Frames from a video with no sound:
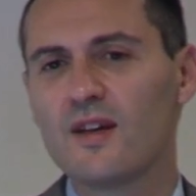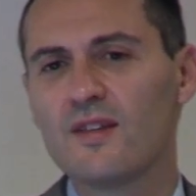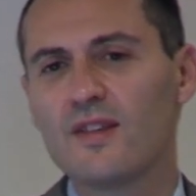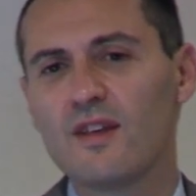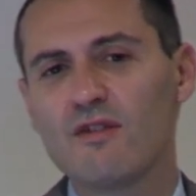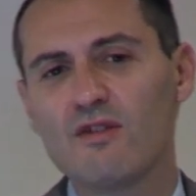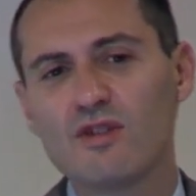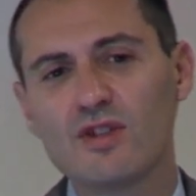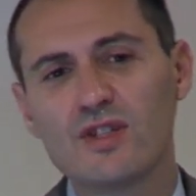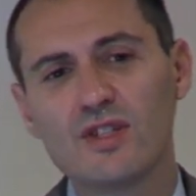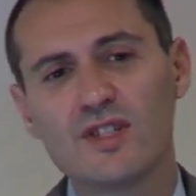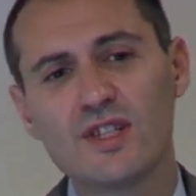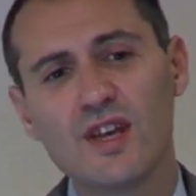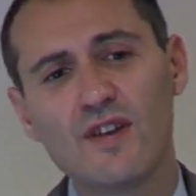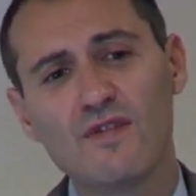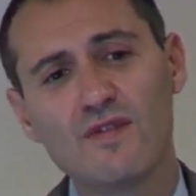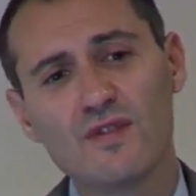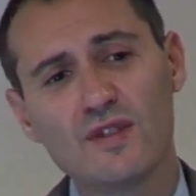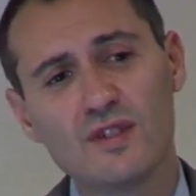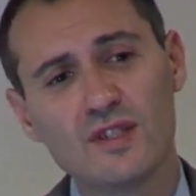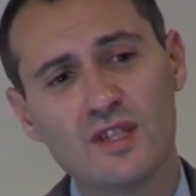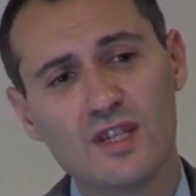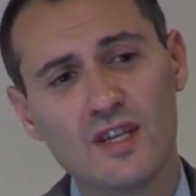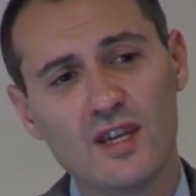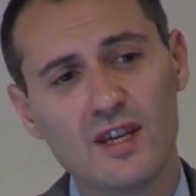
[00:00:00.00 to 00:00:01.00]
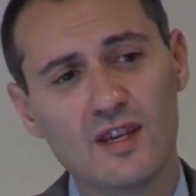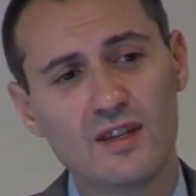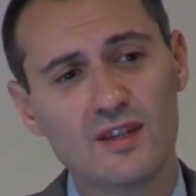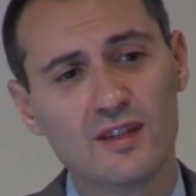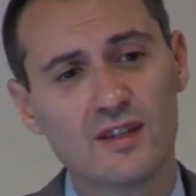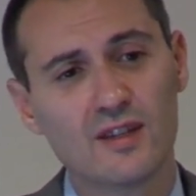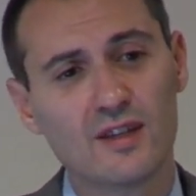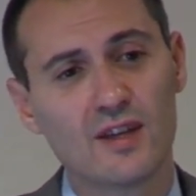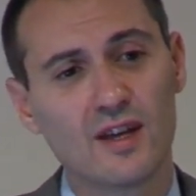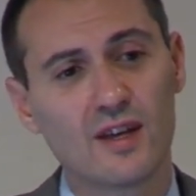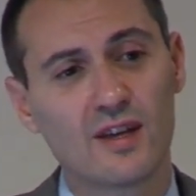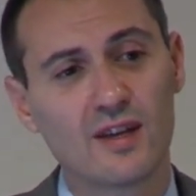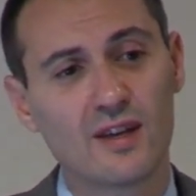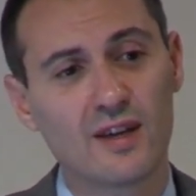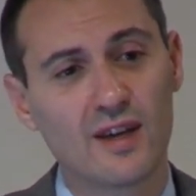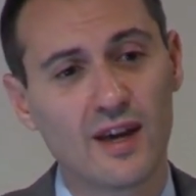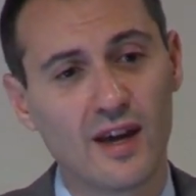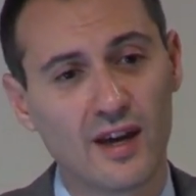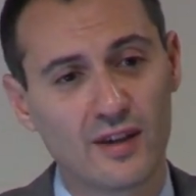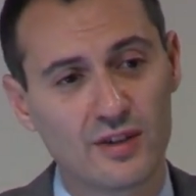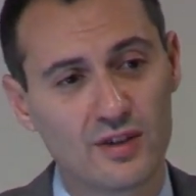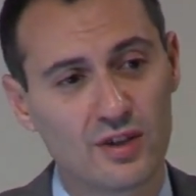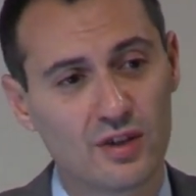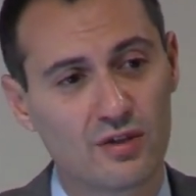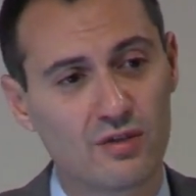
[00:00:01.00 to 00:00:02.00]
There are 17
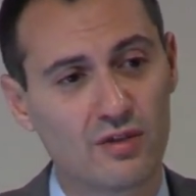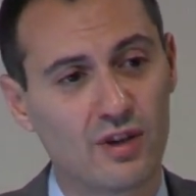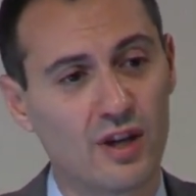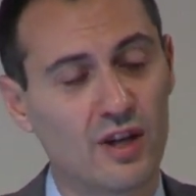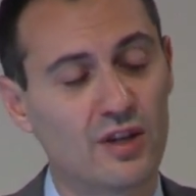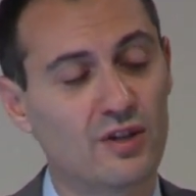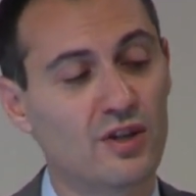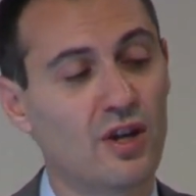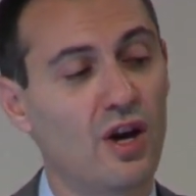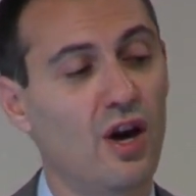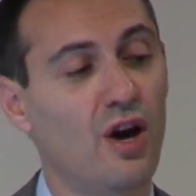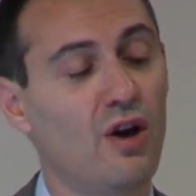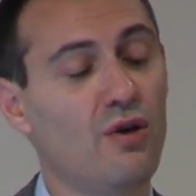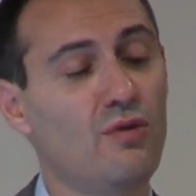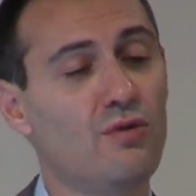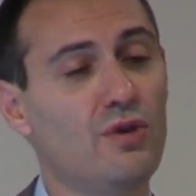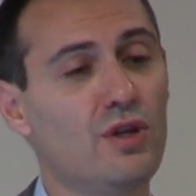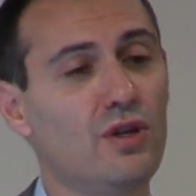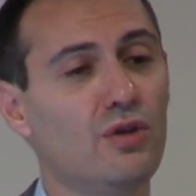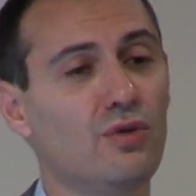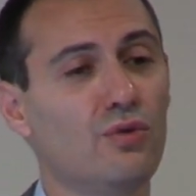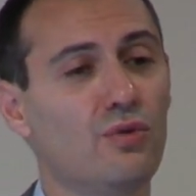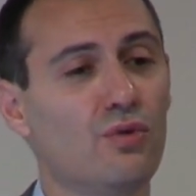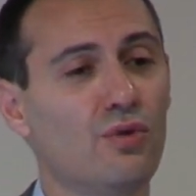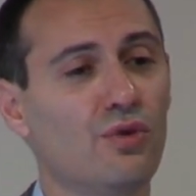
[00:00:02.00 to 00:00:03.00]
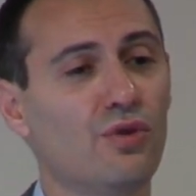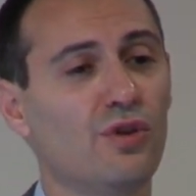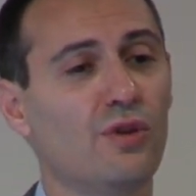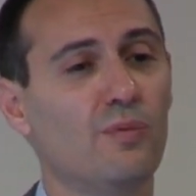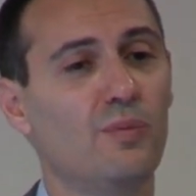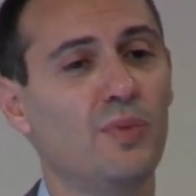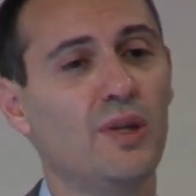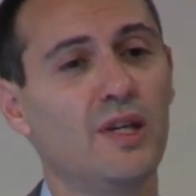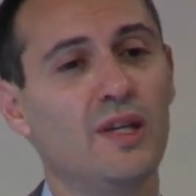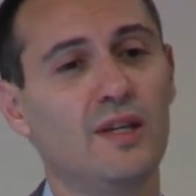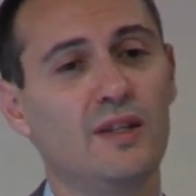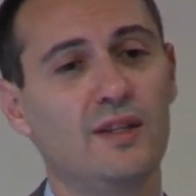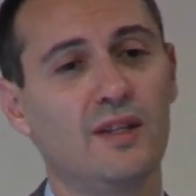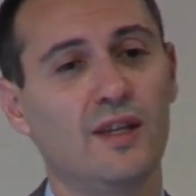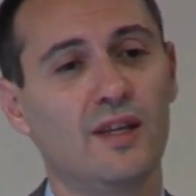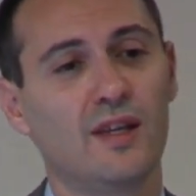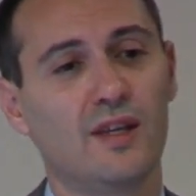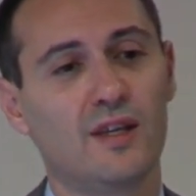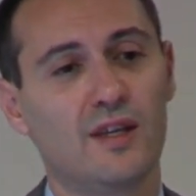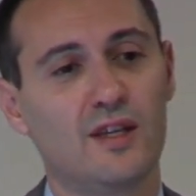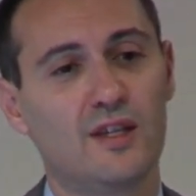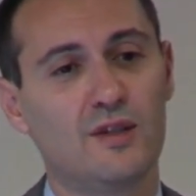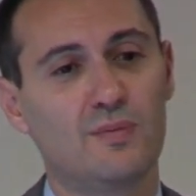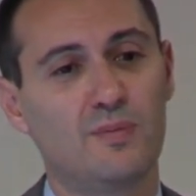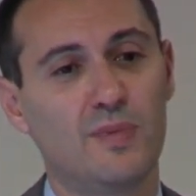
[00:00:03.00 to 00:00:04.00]
categories. Only
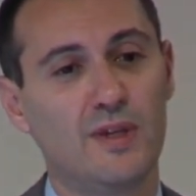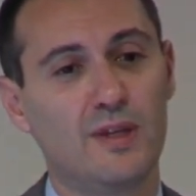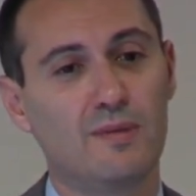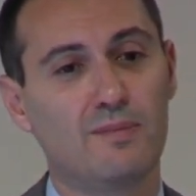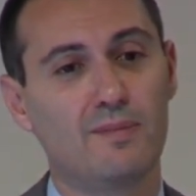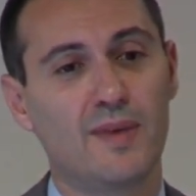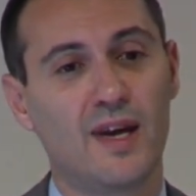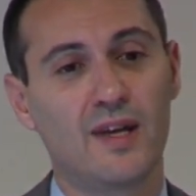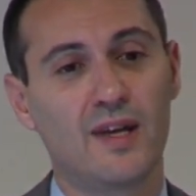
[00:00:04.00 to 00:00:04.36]
orthopedic has been